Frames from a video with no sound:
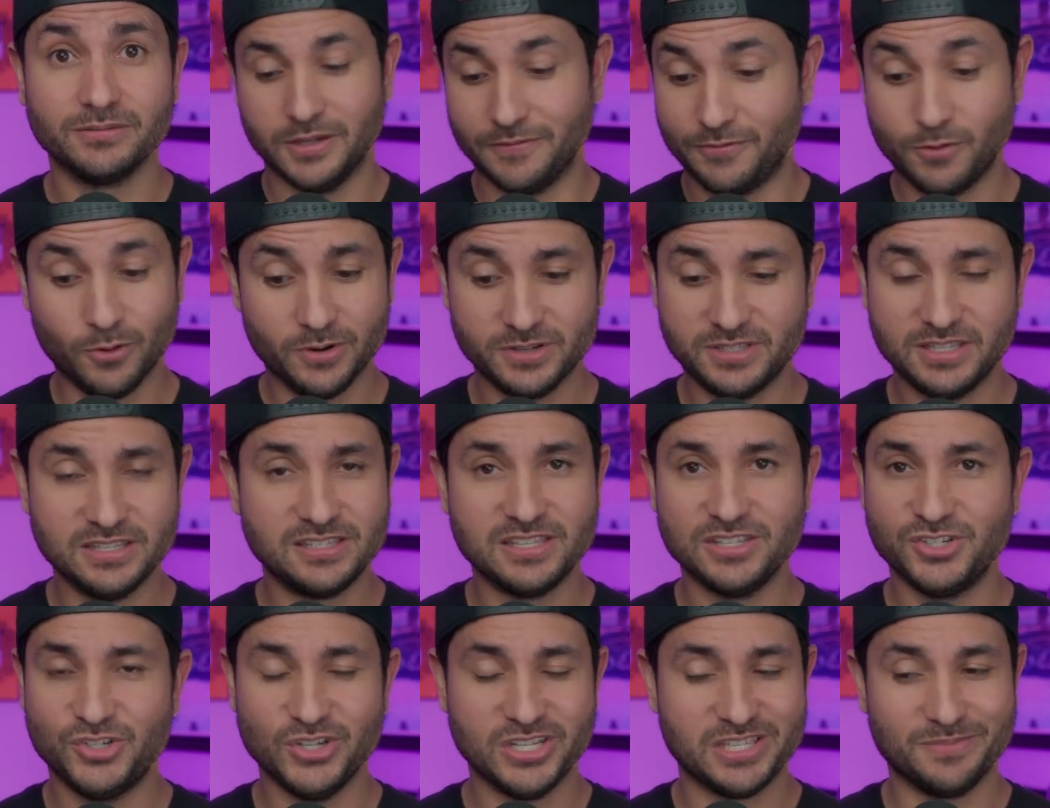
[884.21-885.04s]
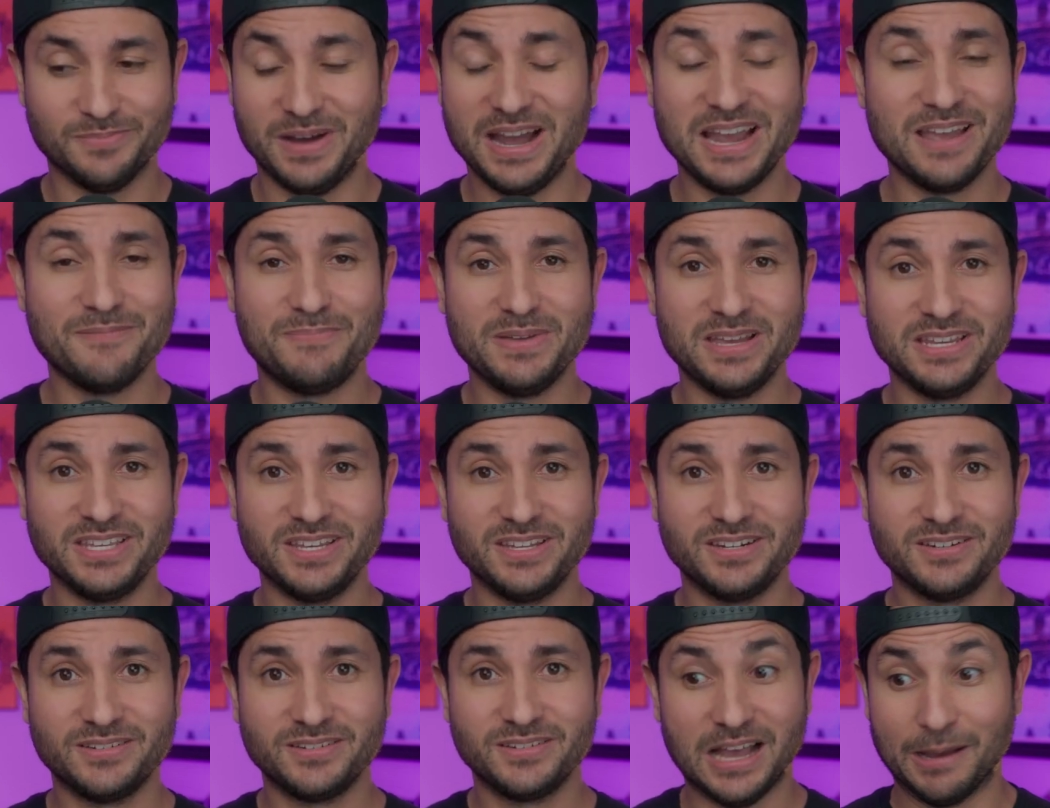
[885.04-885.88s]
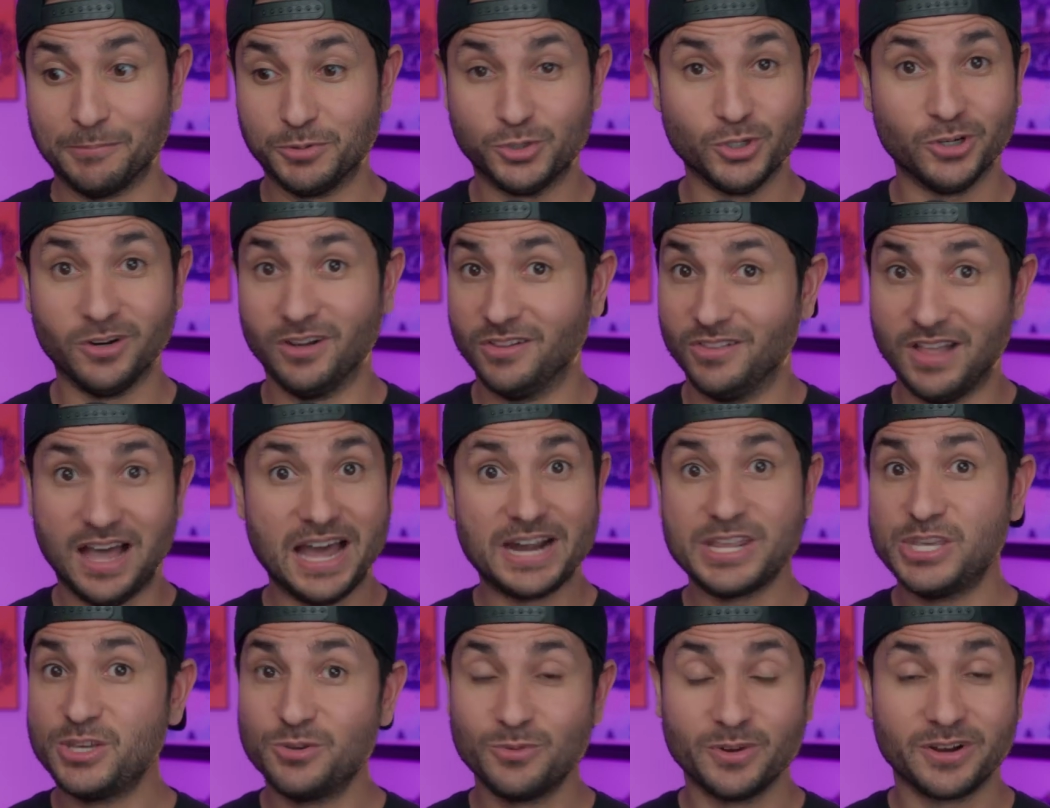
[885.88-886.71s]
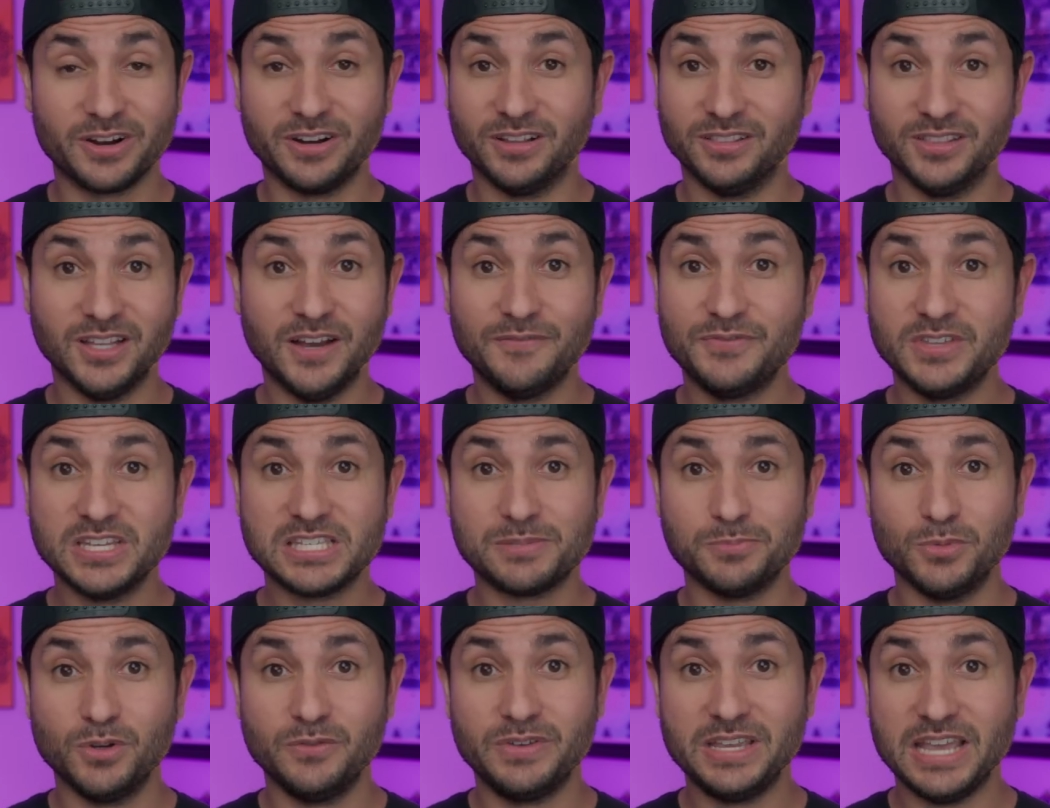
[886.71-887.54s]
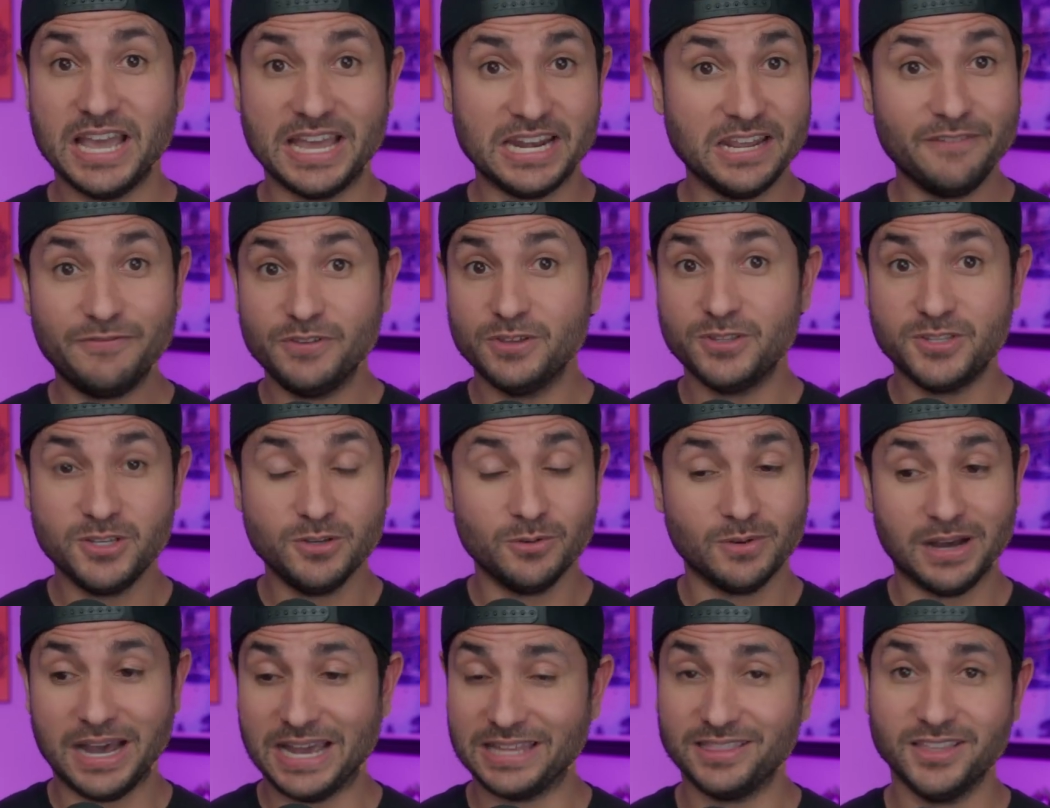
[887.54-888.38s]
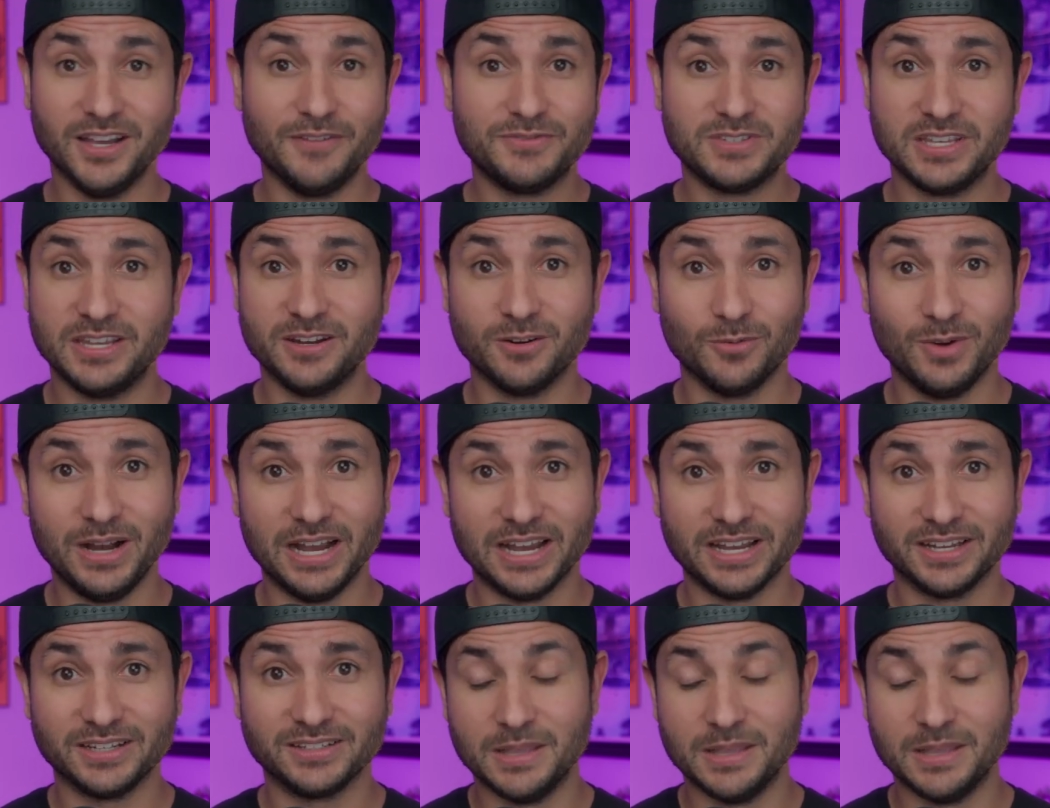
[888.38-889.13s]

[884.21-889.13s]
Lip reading: Of course, this is just my opinion. I'm sure a lot of you are gonna love this movie, and if you do, I'd love to hear why.